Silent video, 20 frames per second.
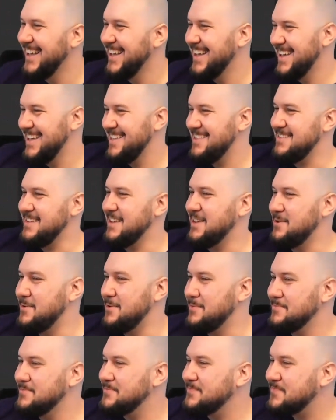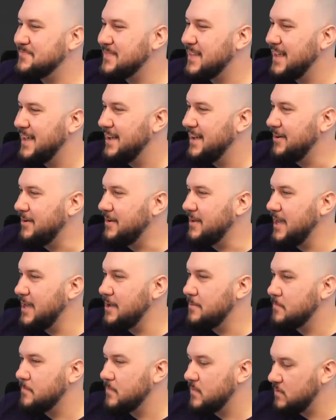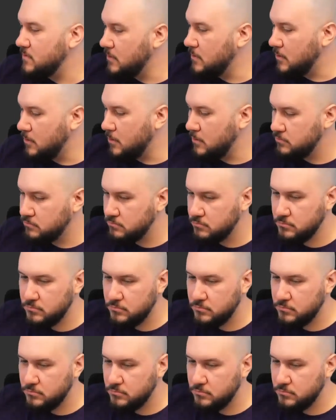Thank you. Okay, so